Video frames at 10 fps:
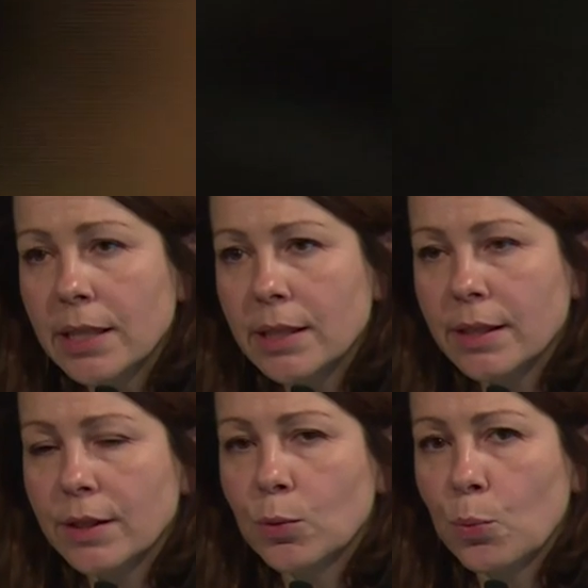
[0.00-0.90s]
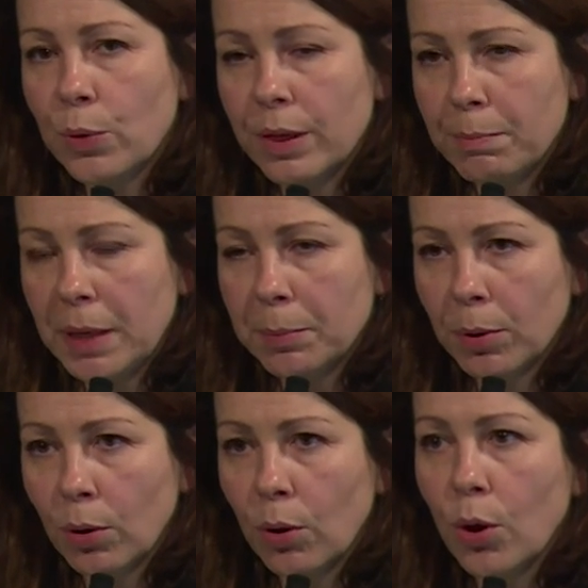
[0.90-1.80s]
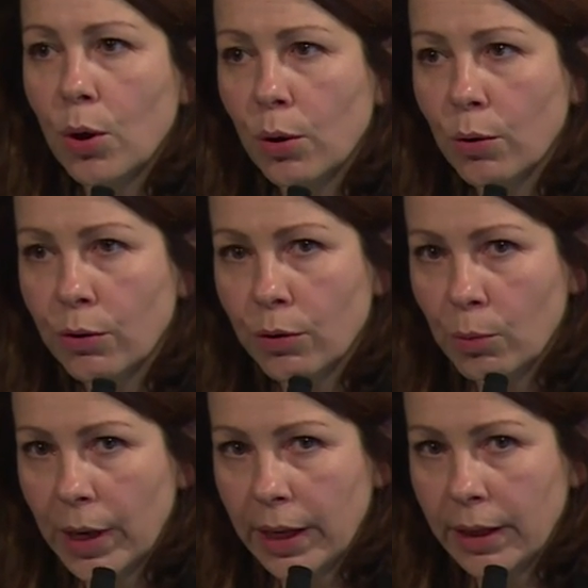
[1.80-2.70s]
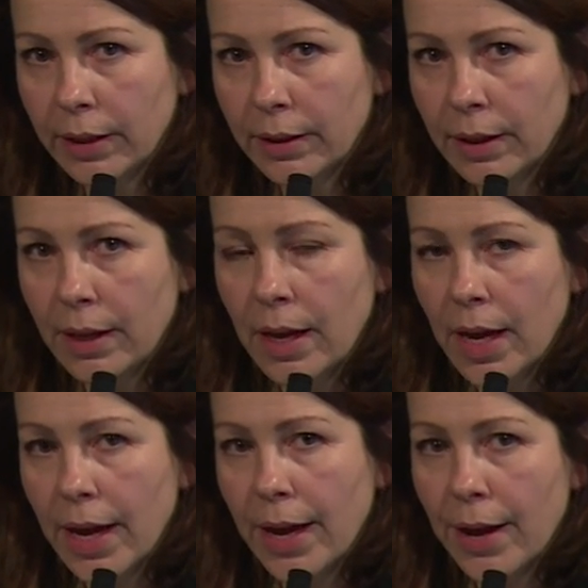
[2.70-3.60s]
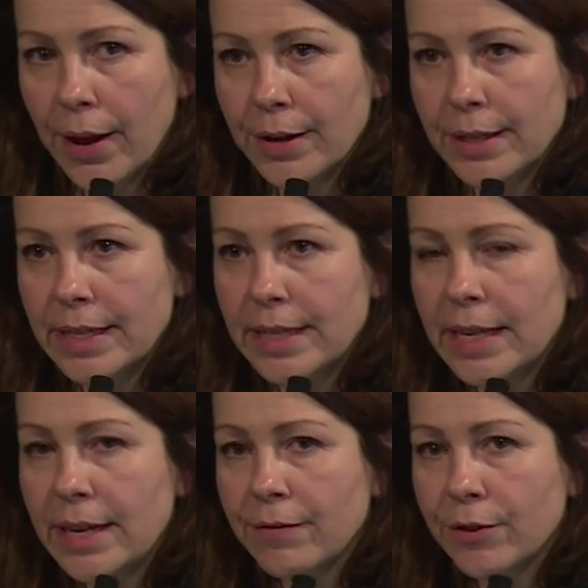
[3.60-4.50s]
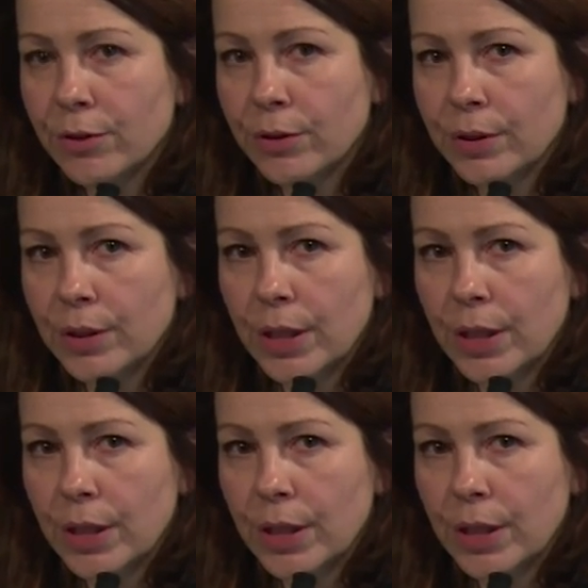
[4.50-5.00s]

be nice with people along the way. Never